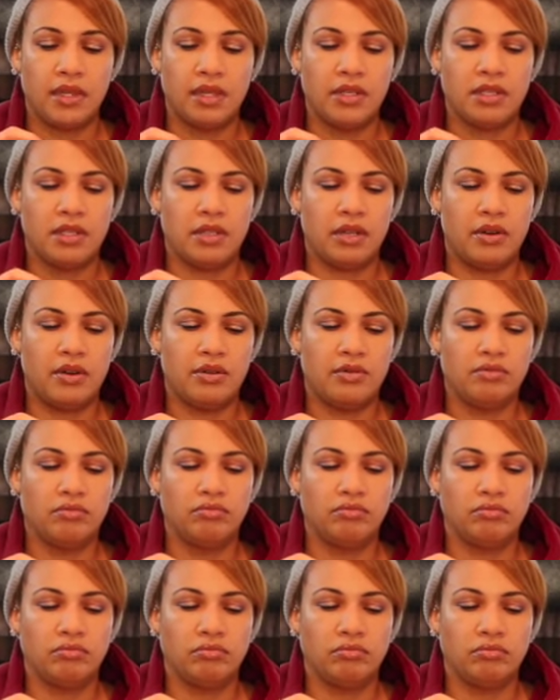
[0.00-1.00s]
So
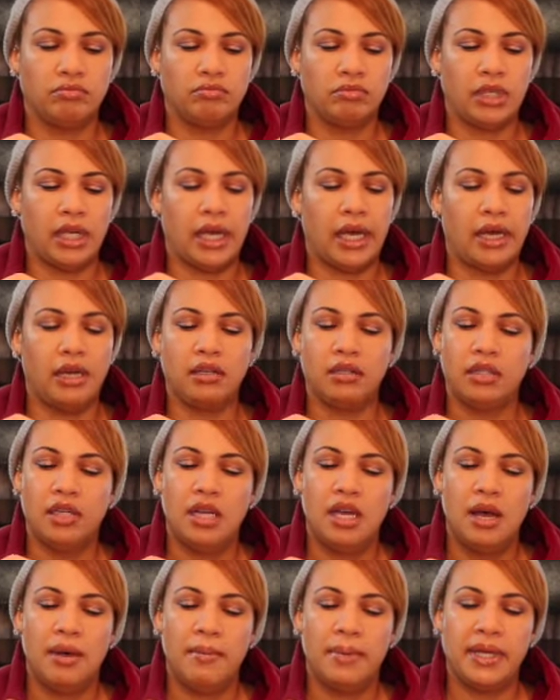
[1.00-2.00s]
yeah,
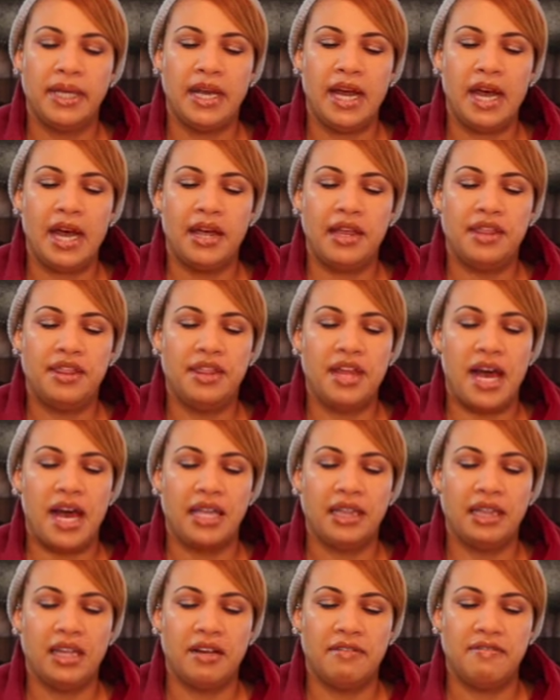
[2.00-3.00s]
but yeah,
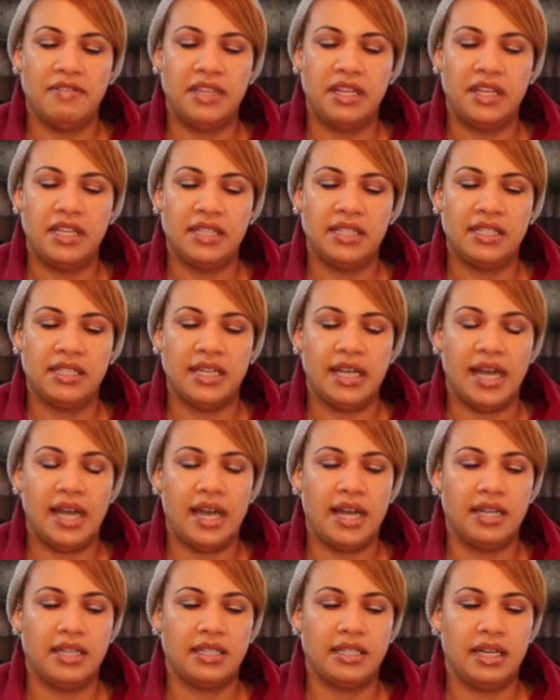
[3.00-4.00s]
I love these,
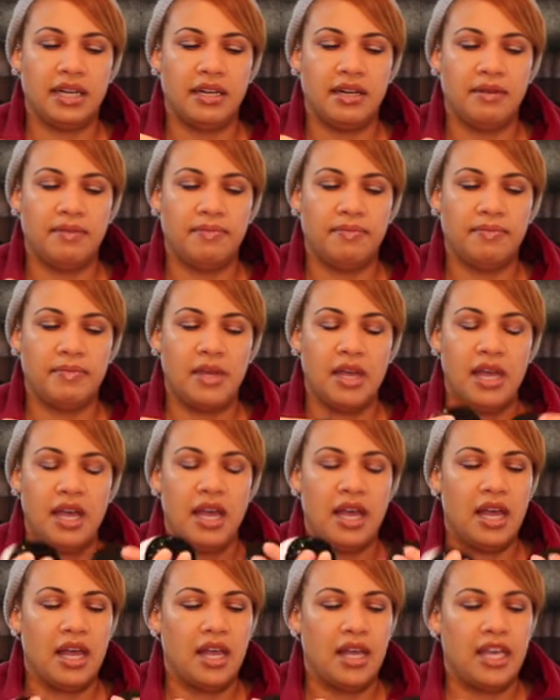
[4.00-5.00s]
and
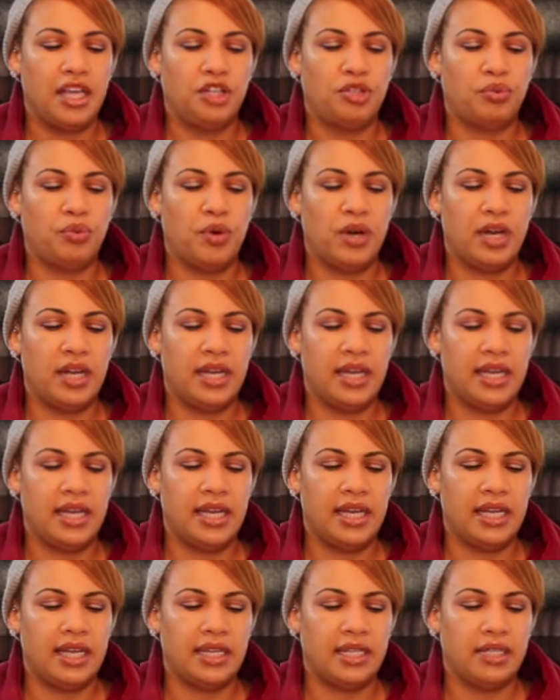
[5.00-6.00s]
each one
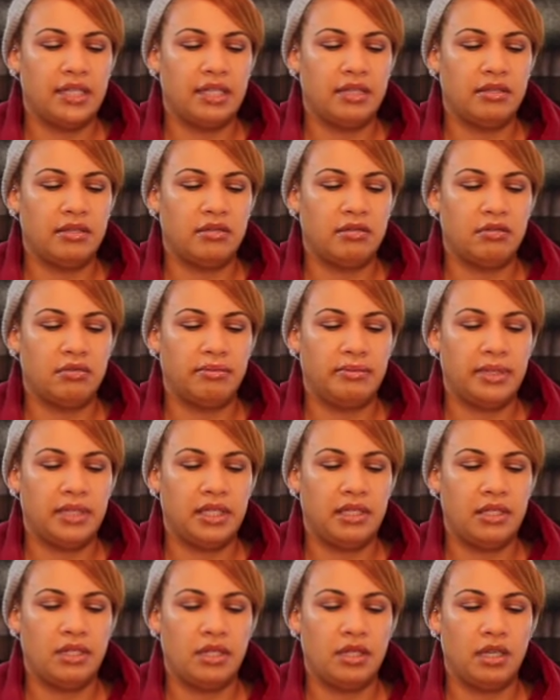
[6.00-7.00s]
is let me
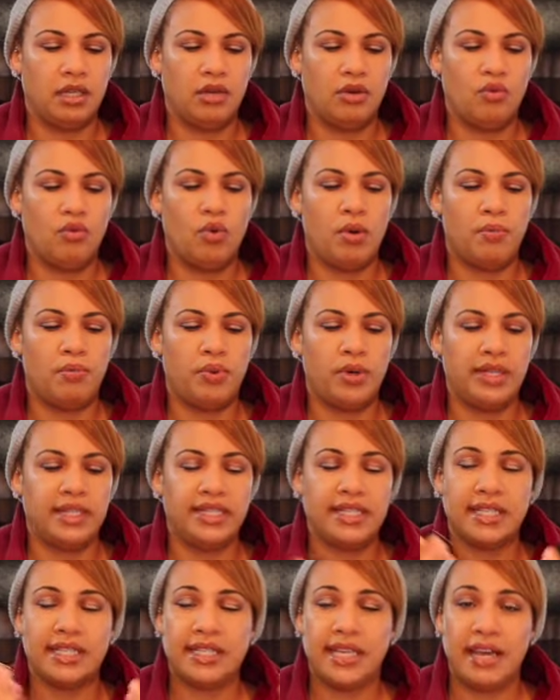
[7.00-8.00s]
see,
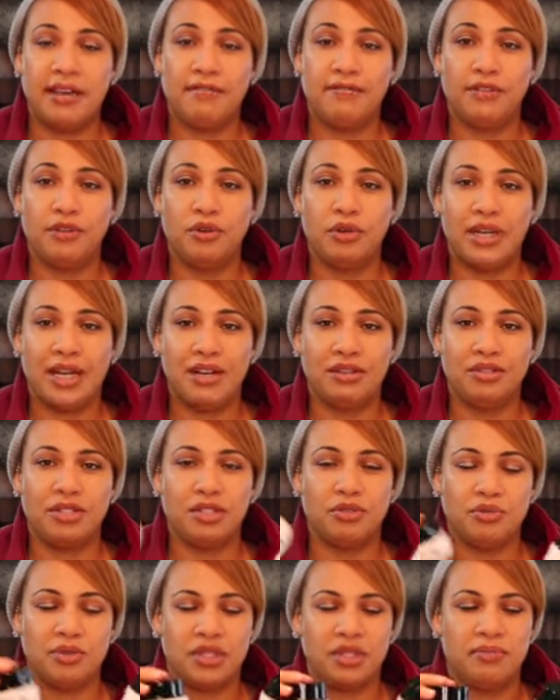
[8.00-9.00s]
1.68 fluid
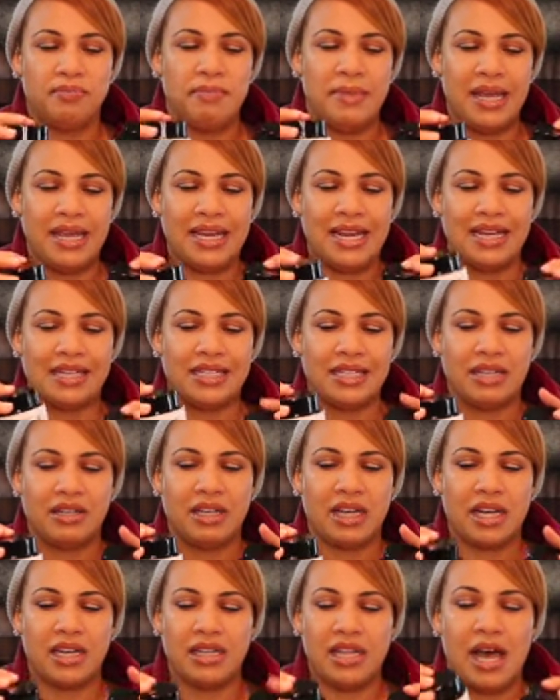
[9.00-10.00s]
ounces, which may not sound
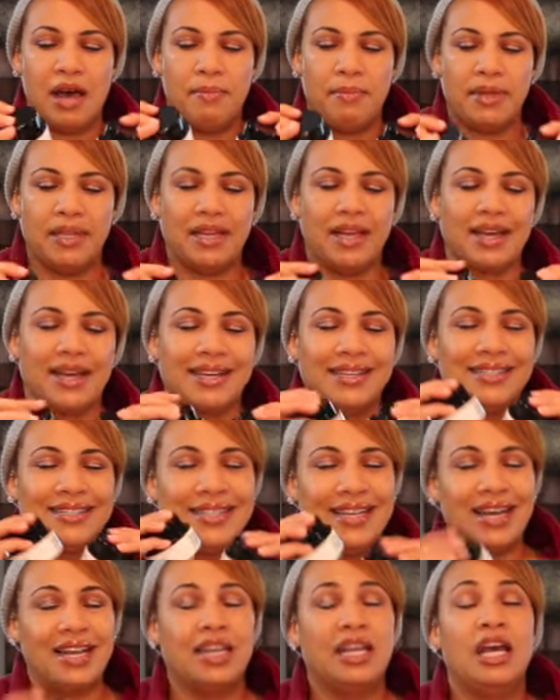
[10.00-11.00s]
like a lot, but like I
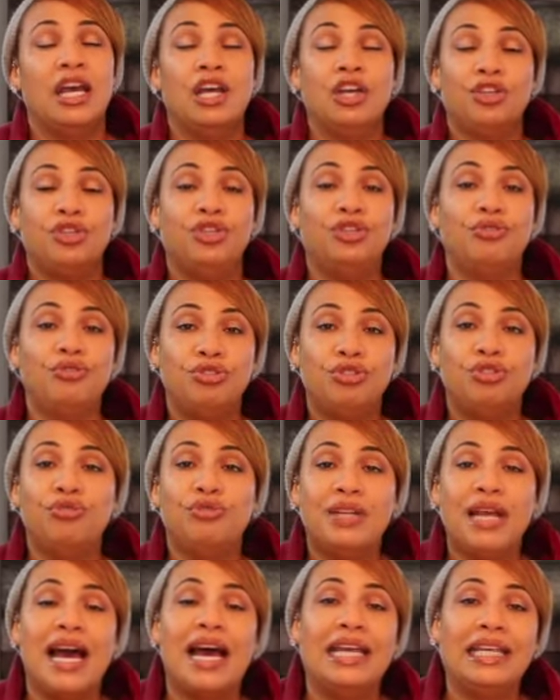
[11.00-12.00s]
said, you do
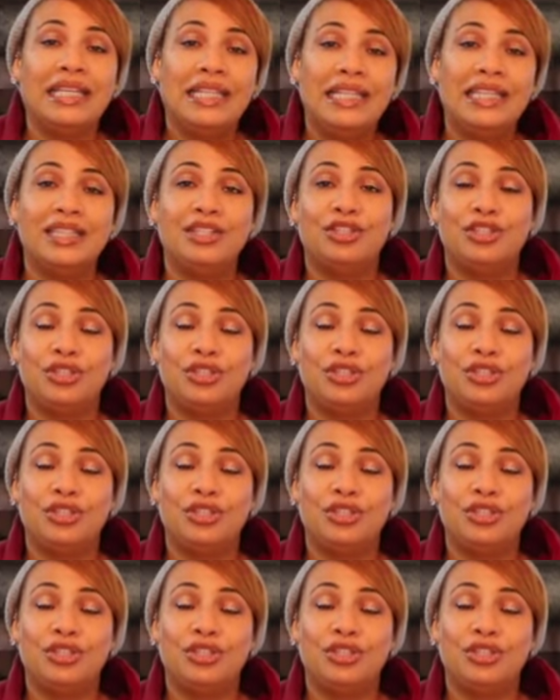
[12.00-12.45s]
not need